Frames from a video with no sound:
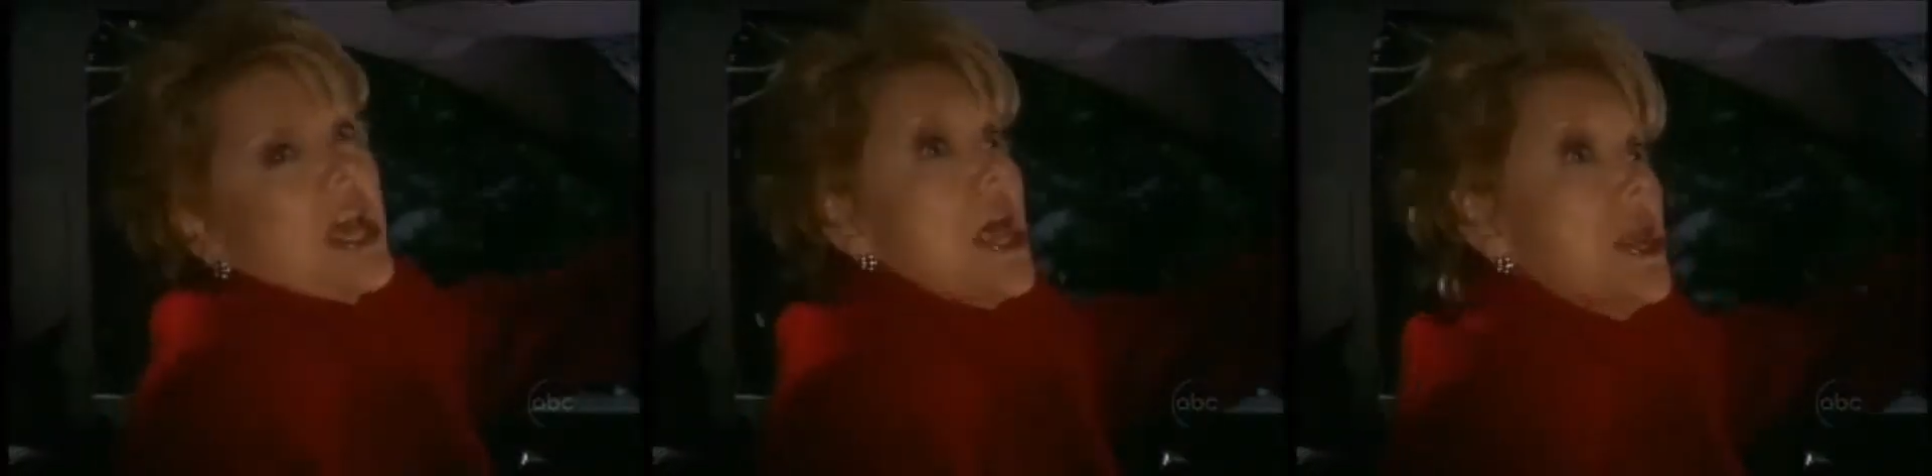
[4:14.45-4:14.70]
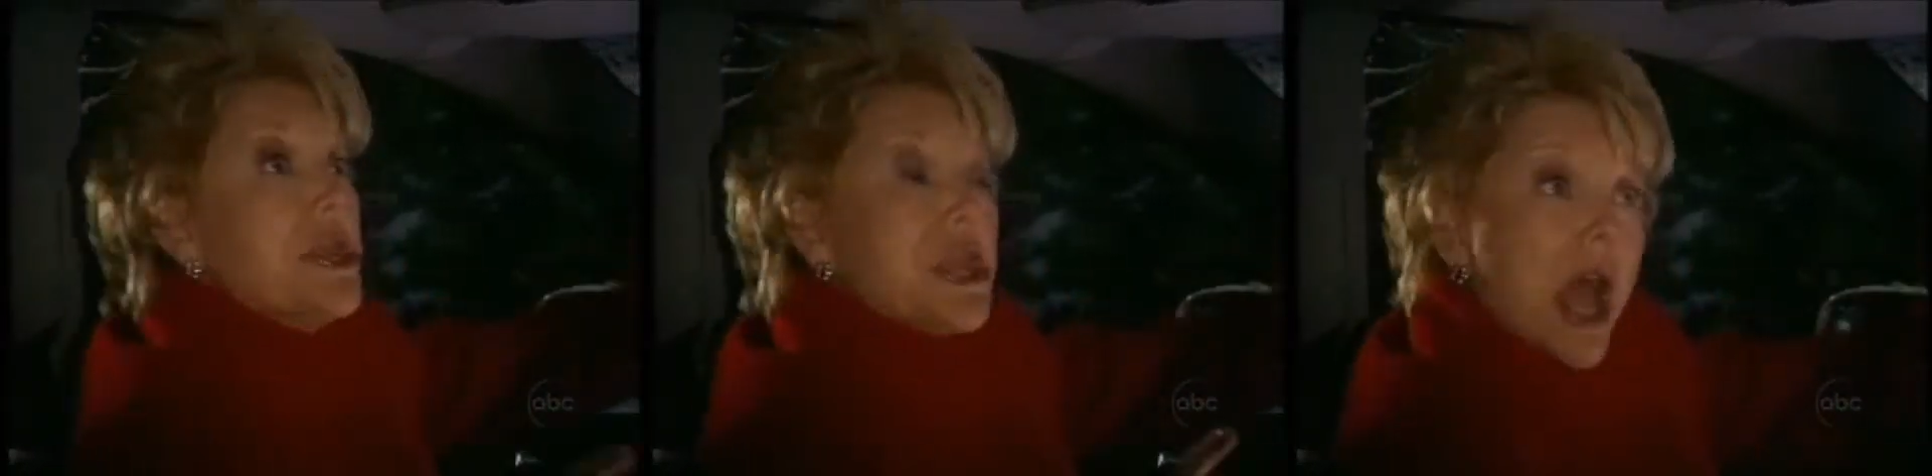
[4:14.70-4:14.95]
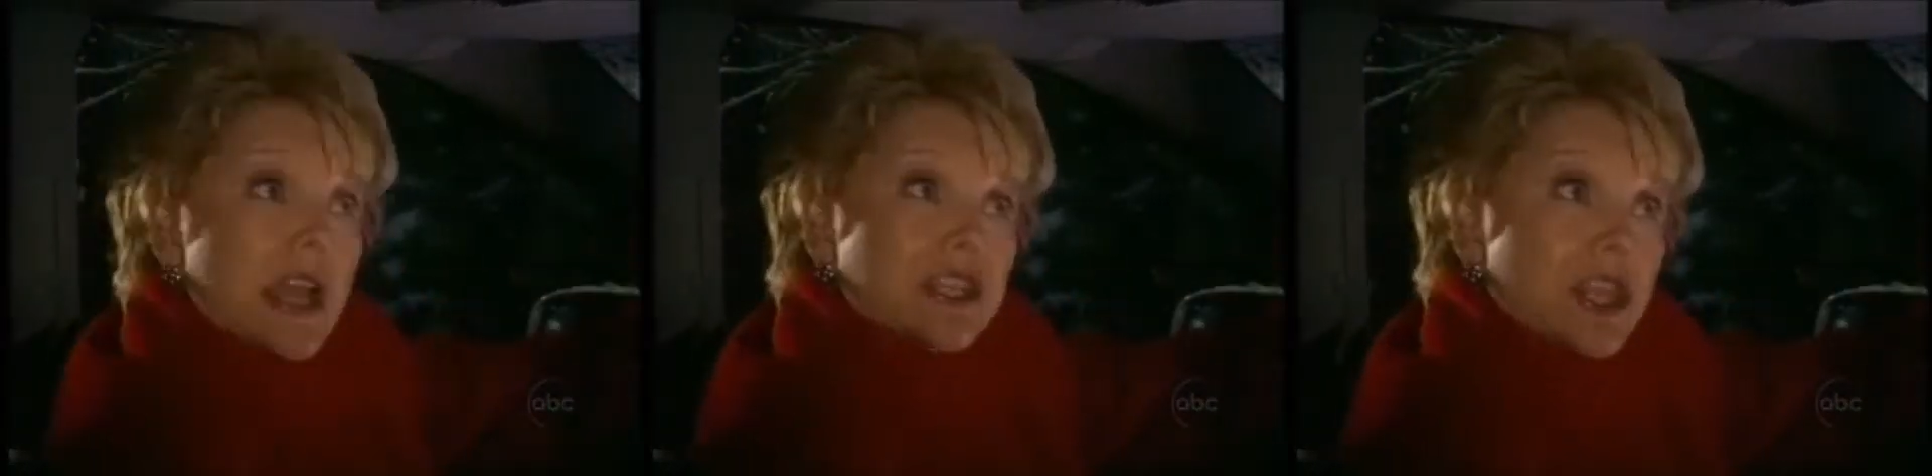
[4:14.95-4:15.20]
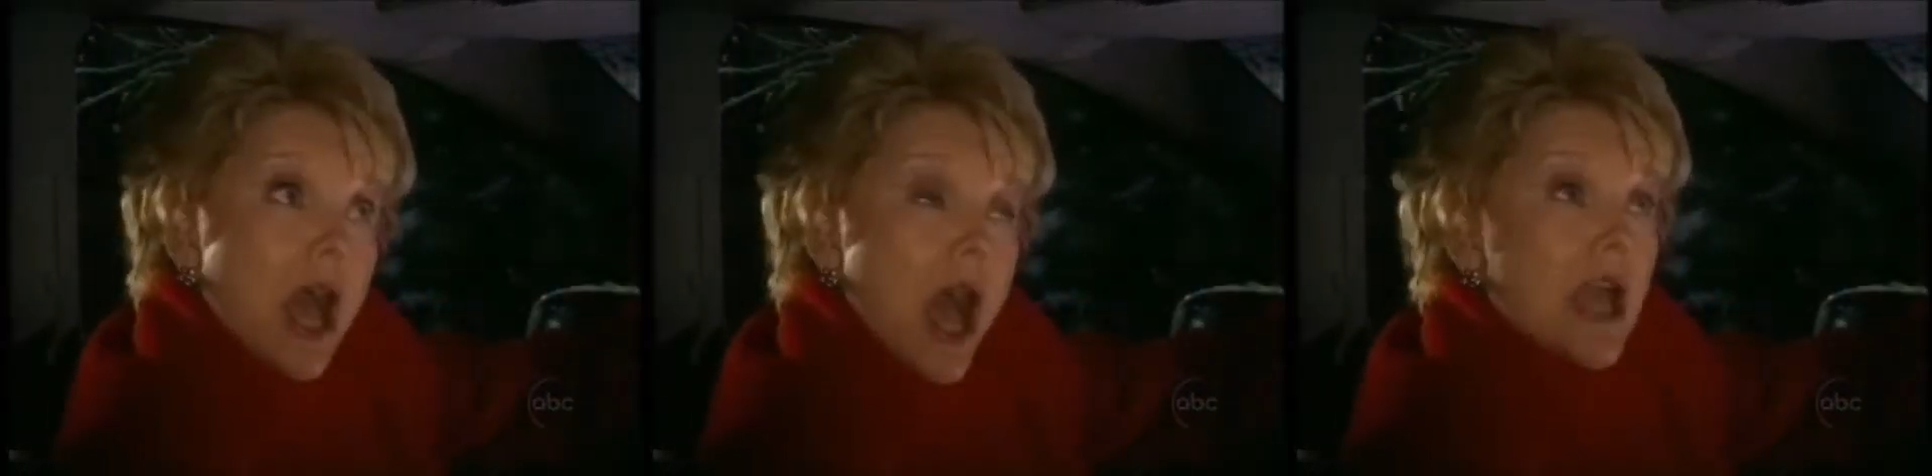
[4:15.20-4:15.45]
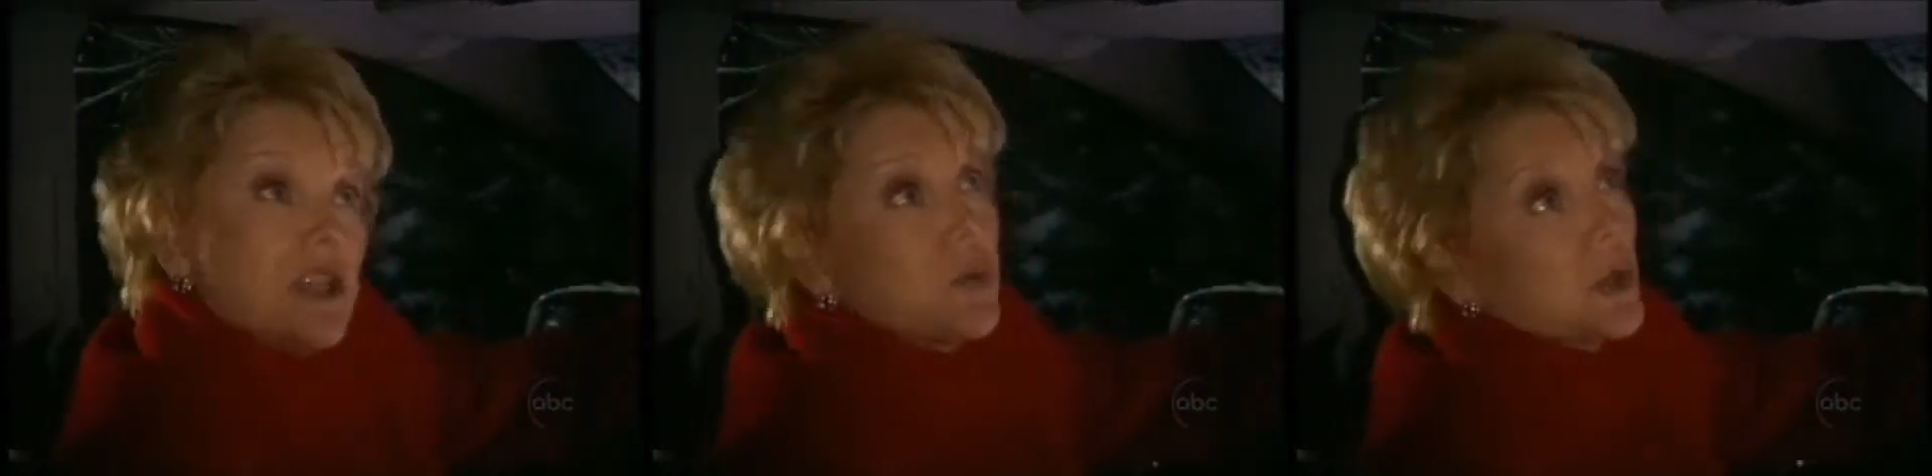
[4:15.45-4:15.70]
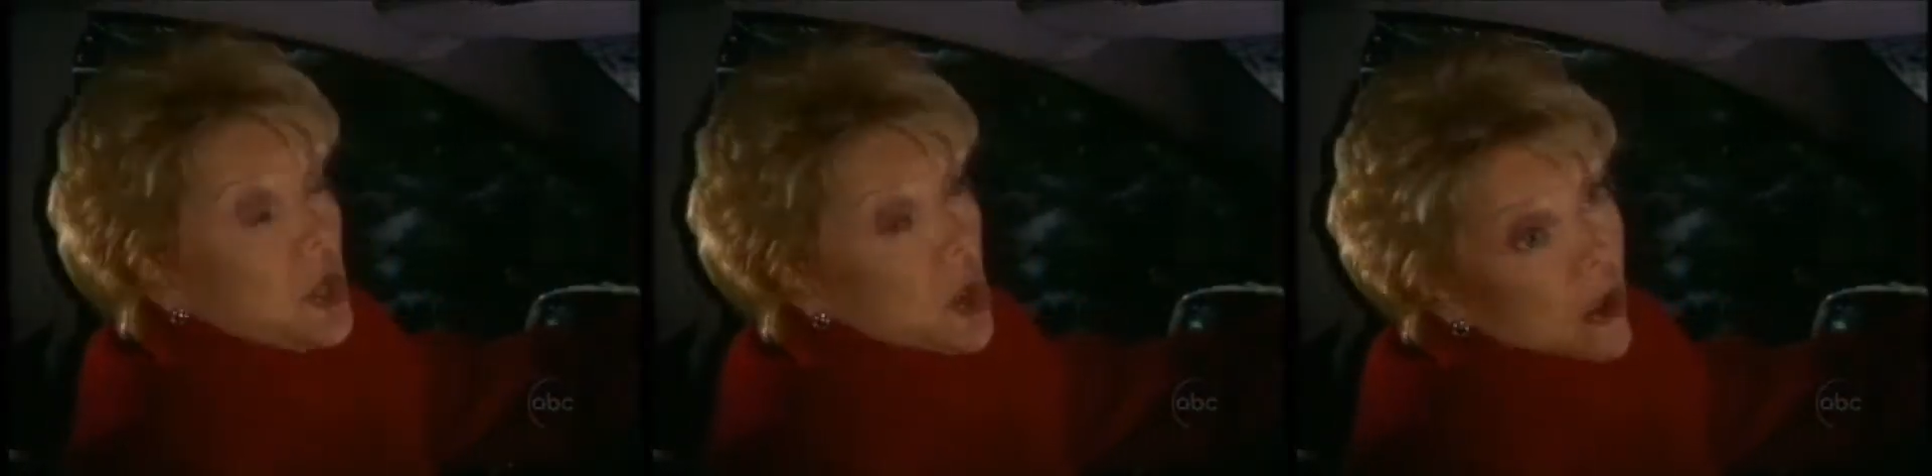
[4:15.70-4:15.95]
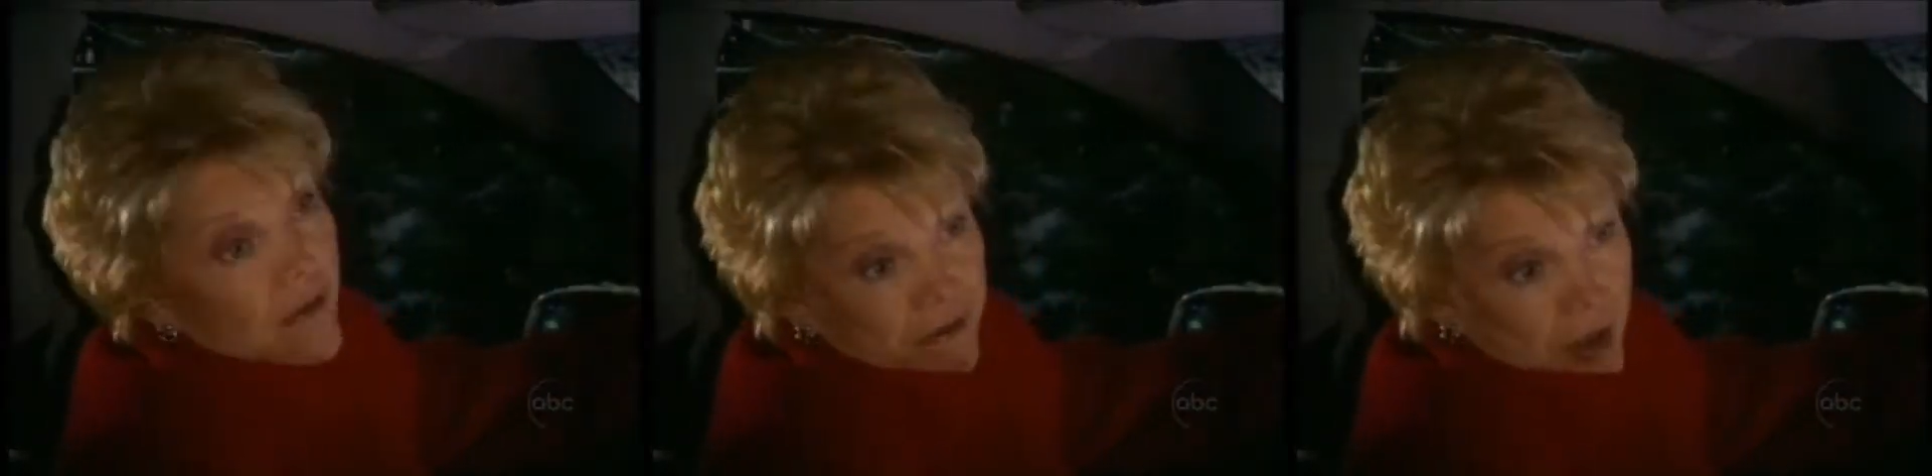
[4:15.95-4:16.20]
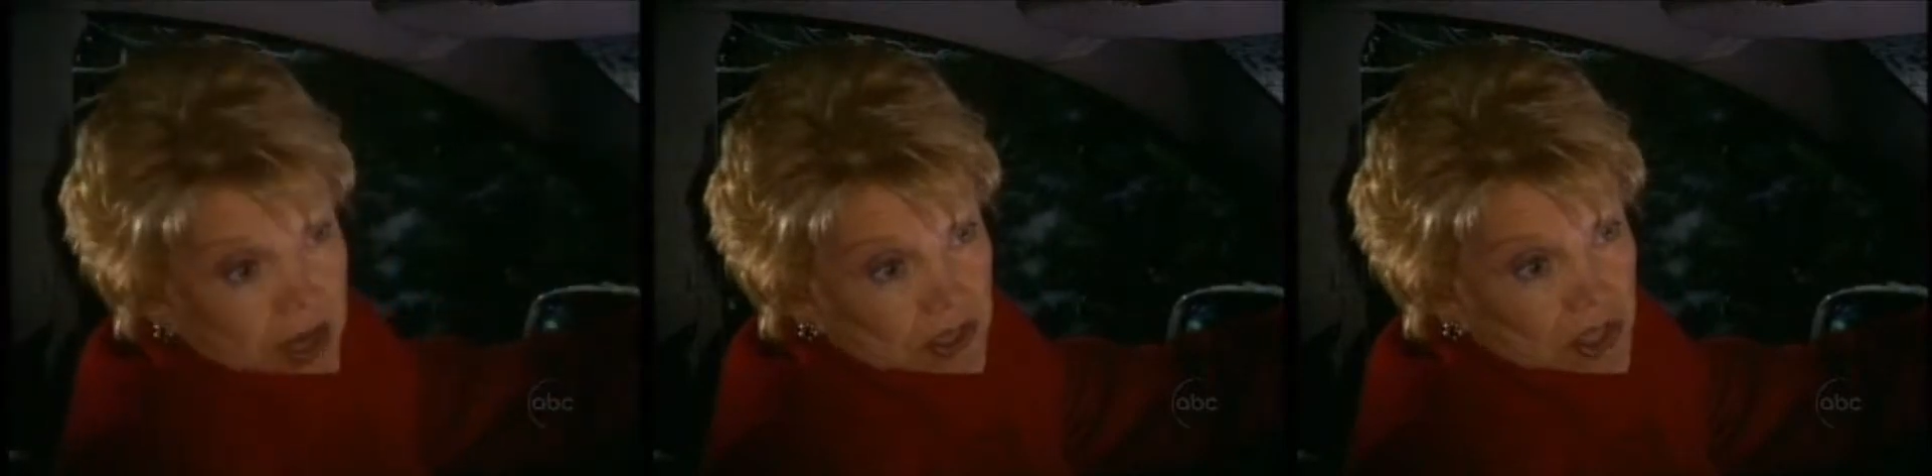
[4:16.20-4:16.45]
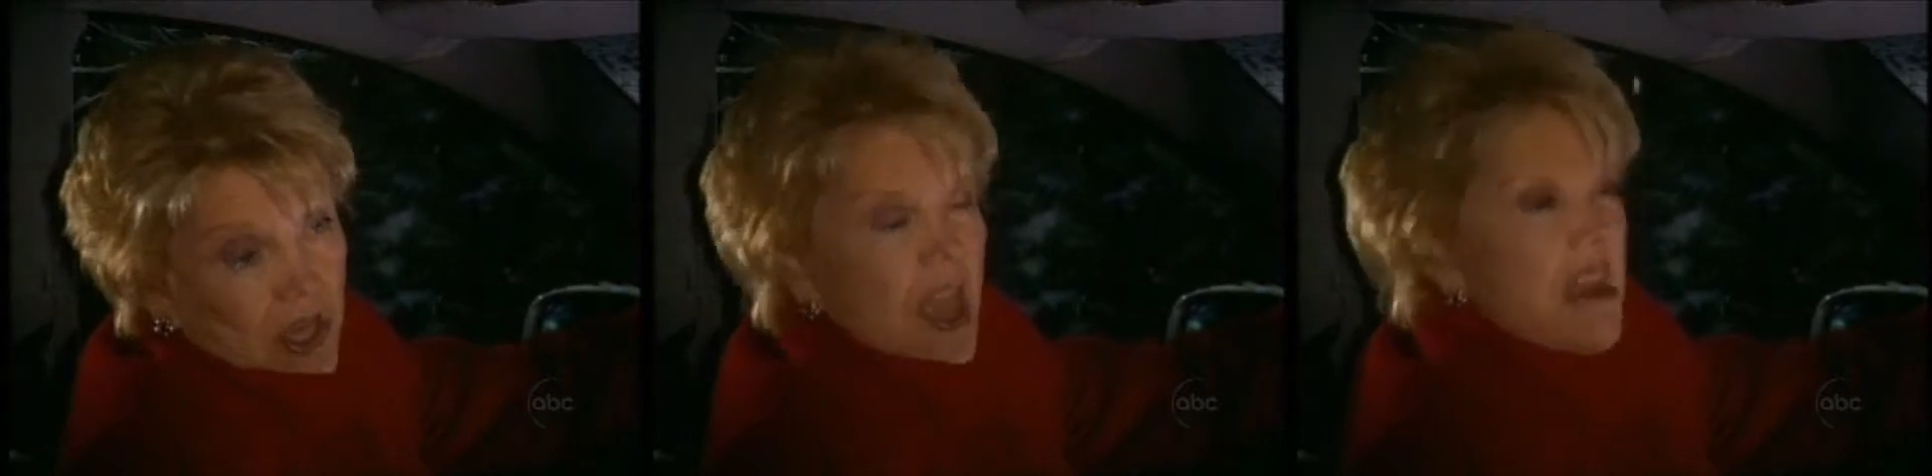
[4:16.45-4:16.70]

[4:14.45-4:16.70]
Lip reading: nice guys with girlfriends